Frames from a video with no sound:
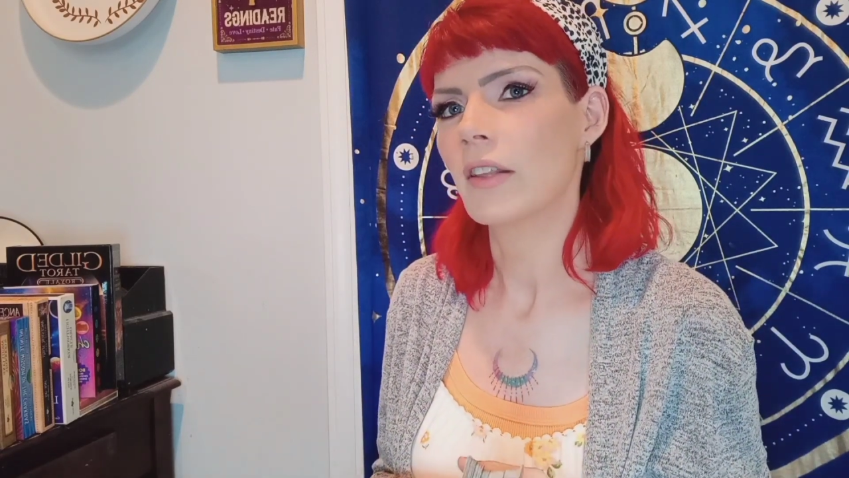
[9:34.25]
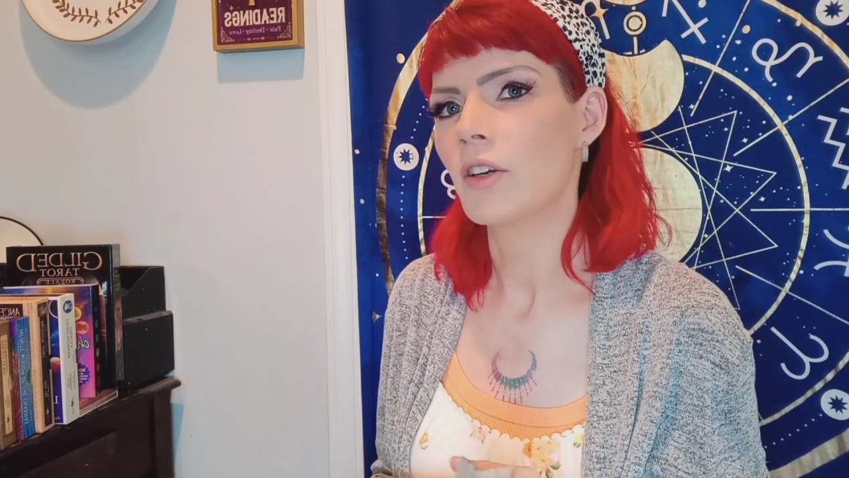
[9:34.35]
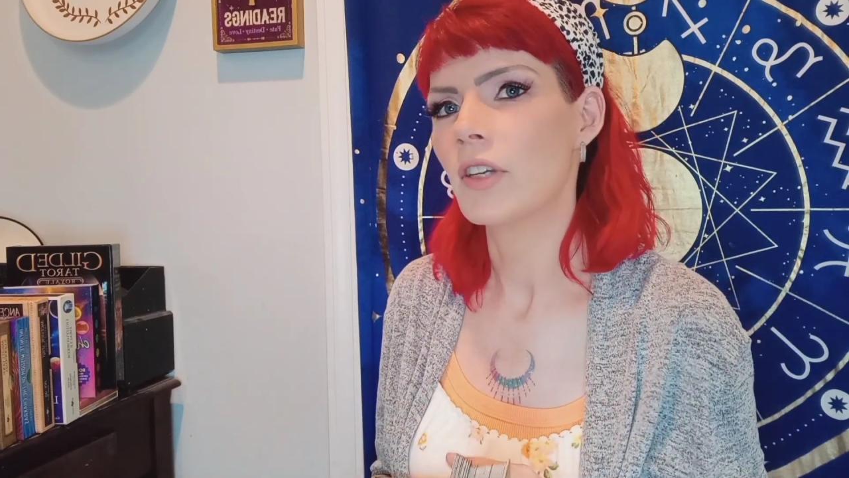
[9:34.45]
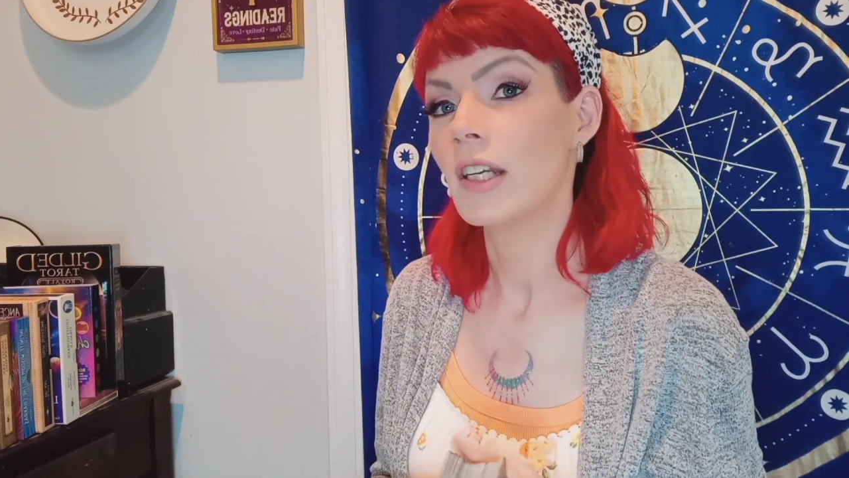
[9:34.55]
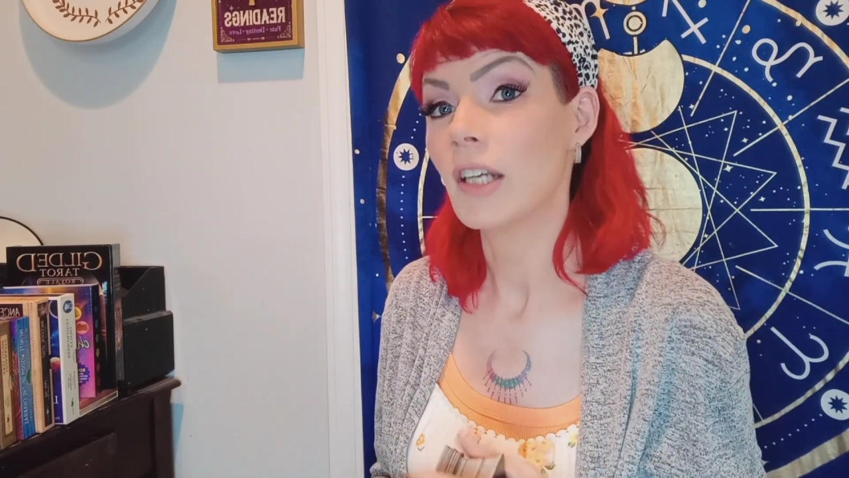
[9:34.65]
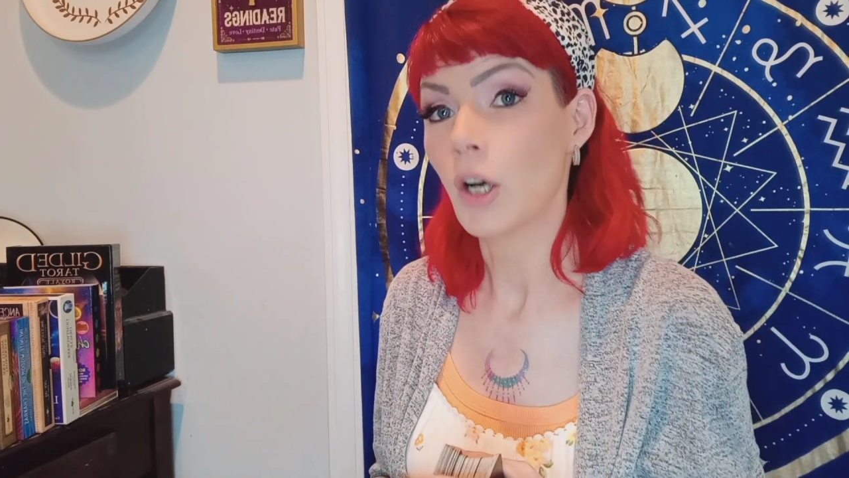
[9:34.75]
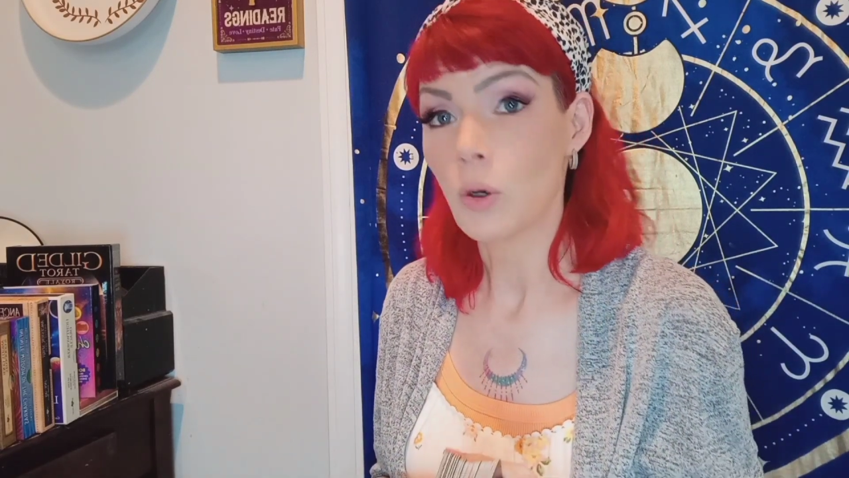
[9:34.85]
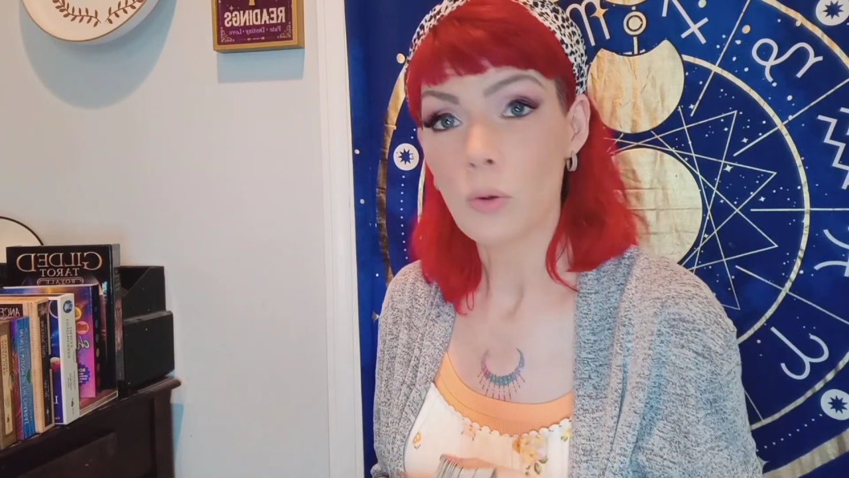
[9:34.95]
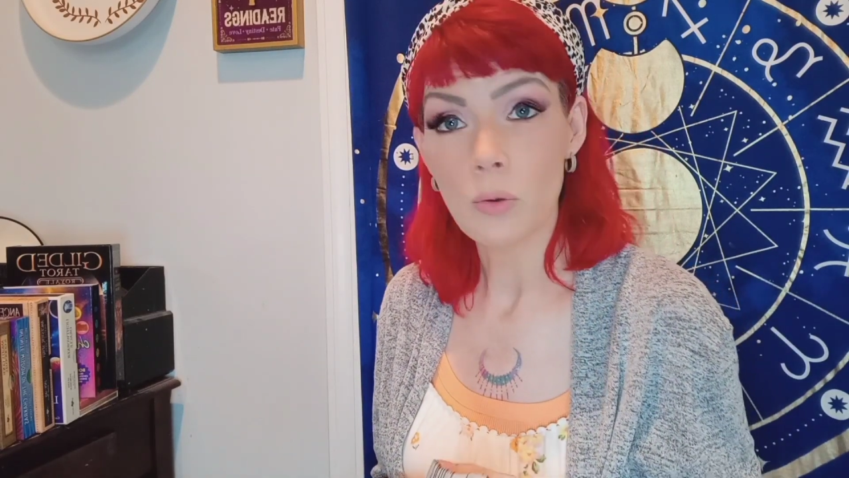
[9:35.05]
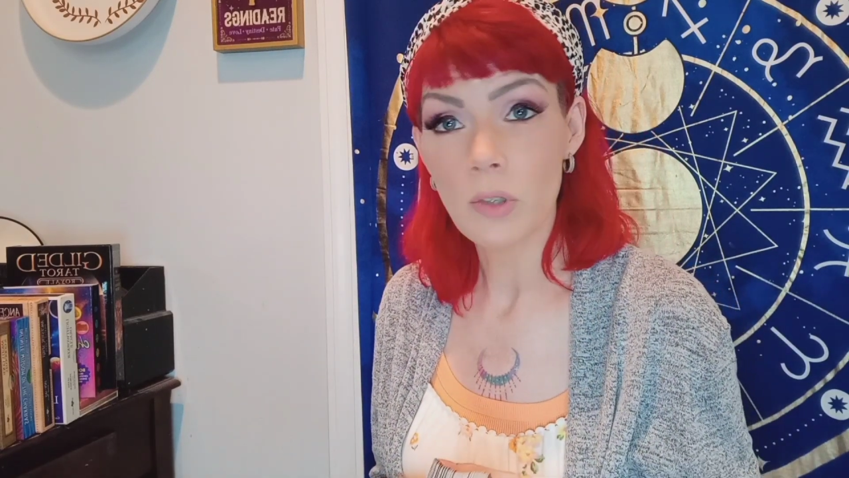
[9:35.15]
they're getting
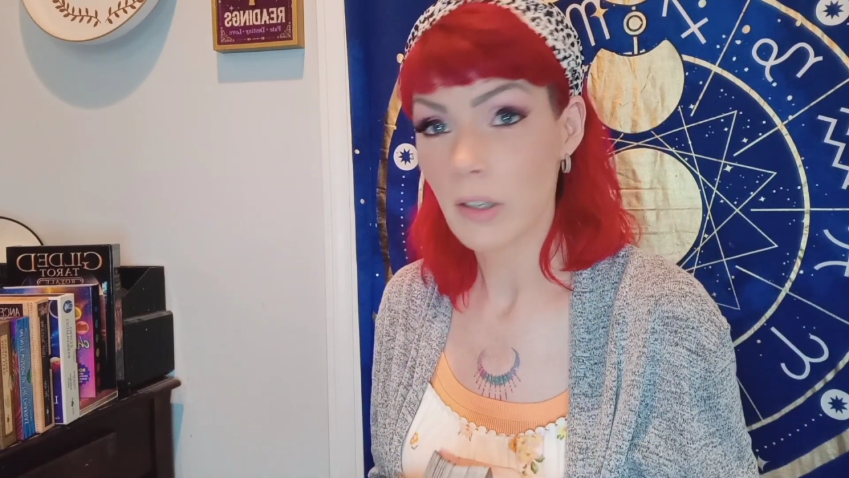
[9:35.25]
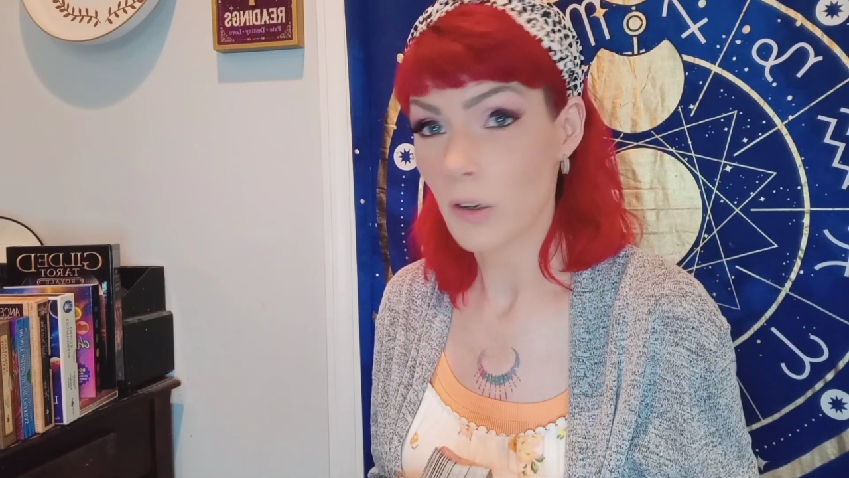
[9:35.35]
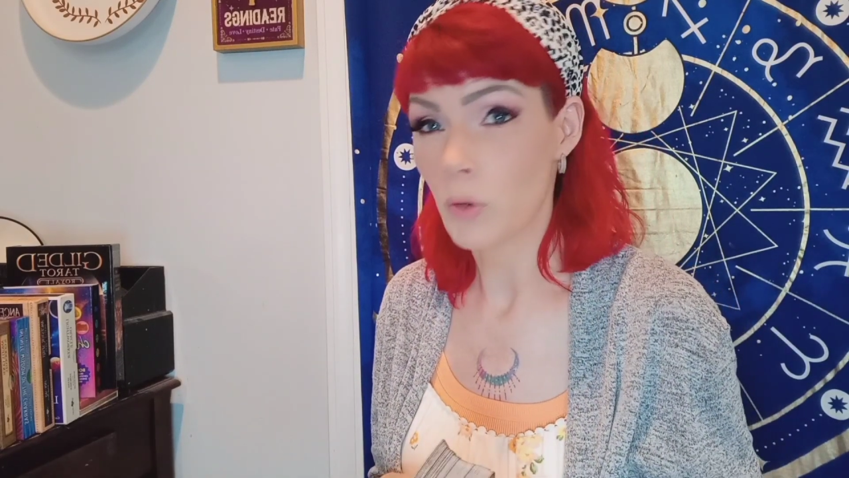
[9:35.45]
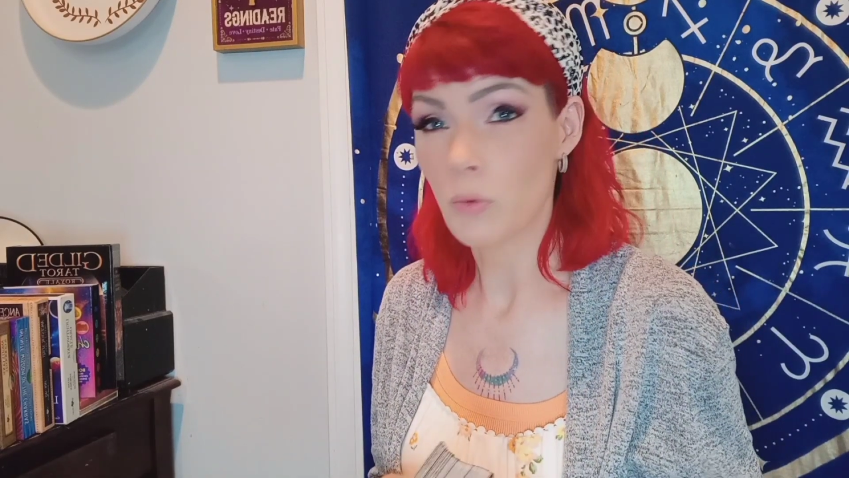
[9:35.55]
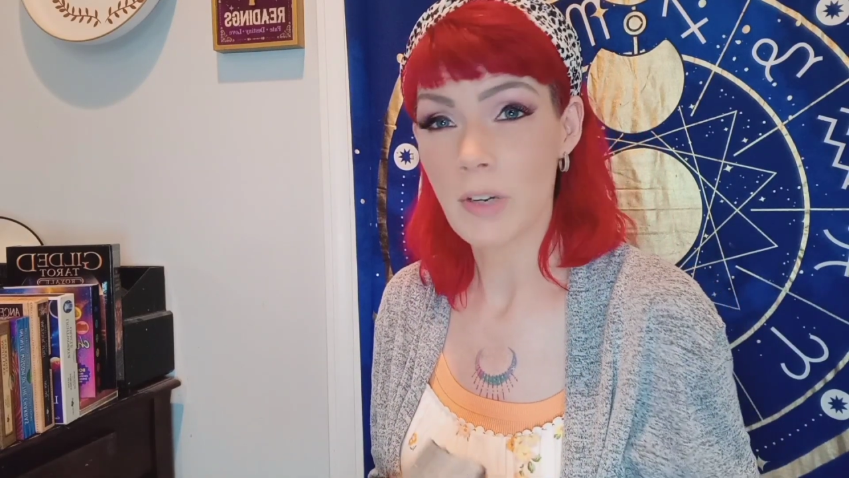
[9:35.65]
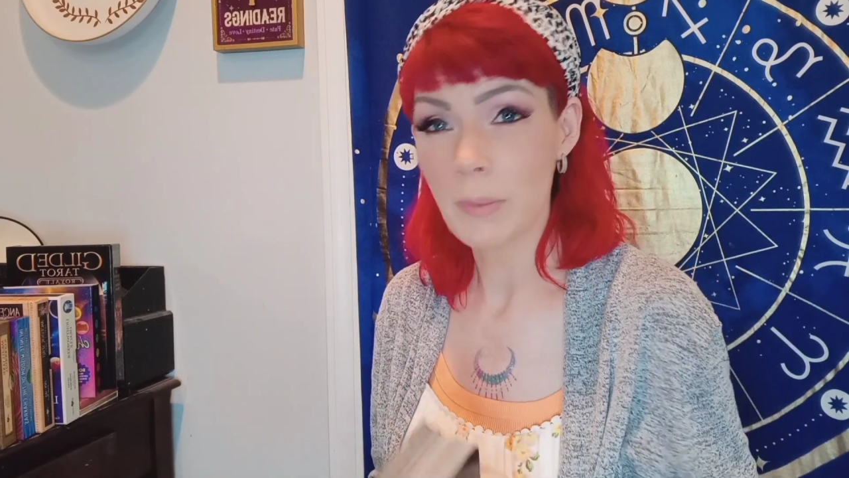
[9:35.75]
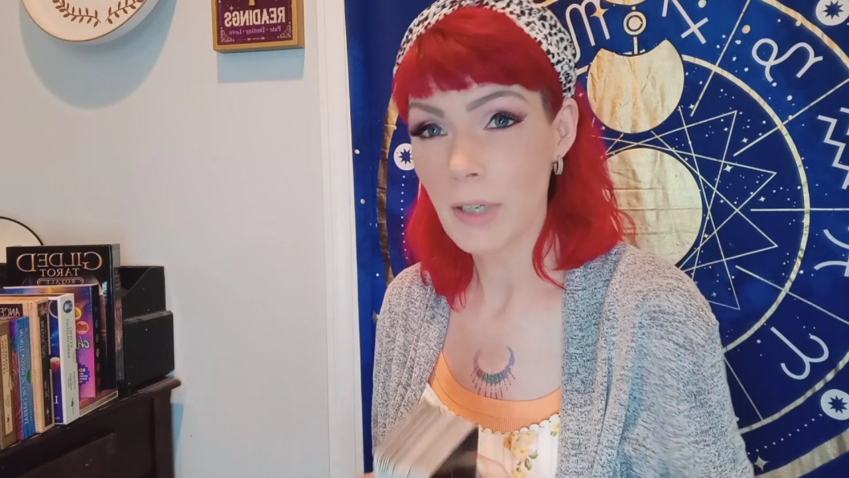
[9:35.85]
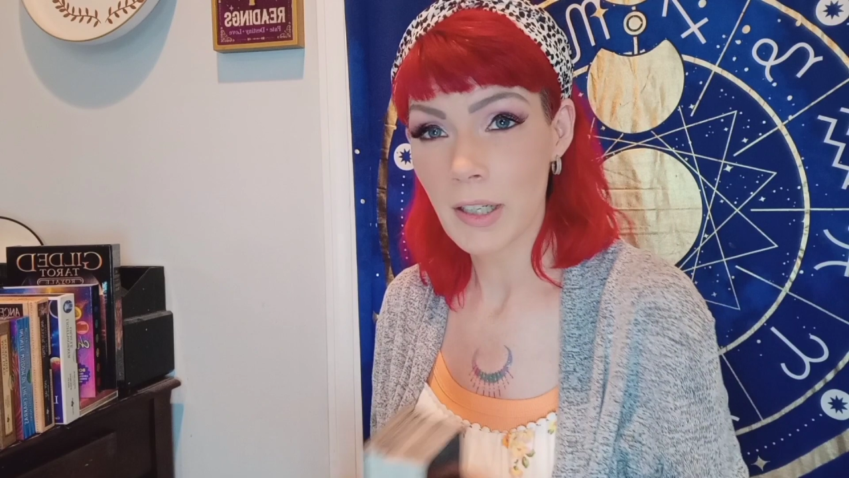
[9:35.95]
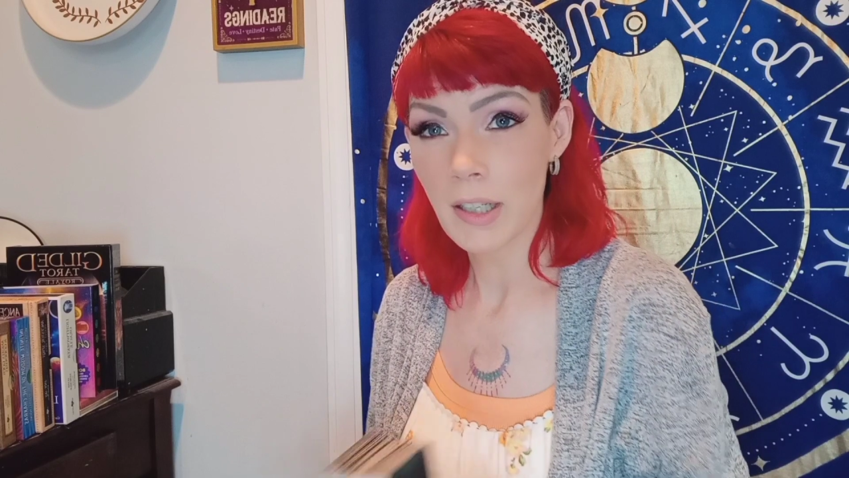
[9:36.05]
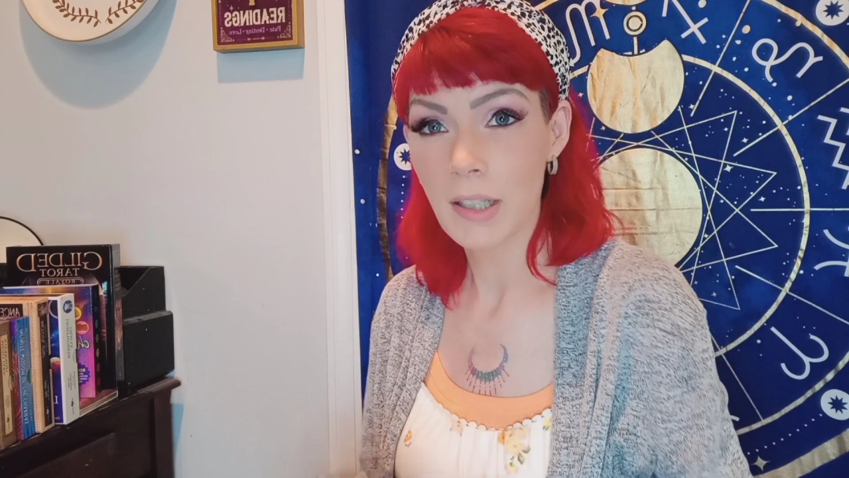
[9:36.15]
old or
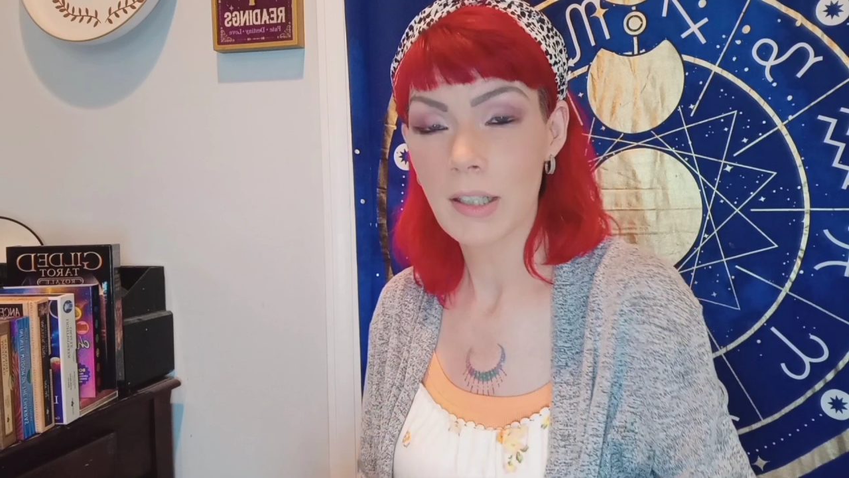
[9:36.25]
repeating,